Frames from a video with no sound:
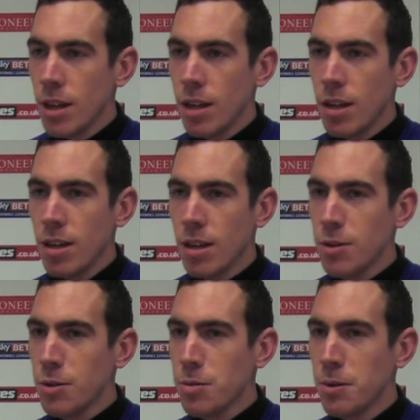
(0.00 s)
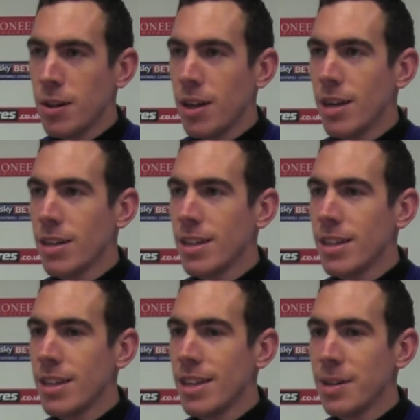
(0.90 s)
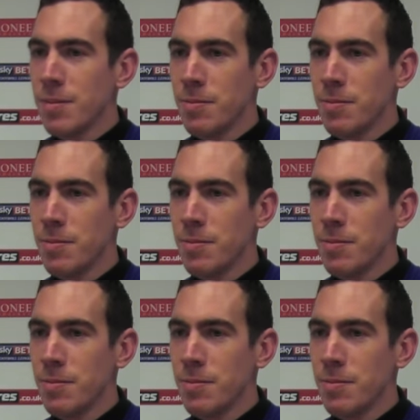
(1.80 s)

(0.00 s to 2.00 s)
I don't know about that. I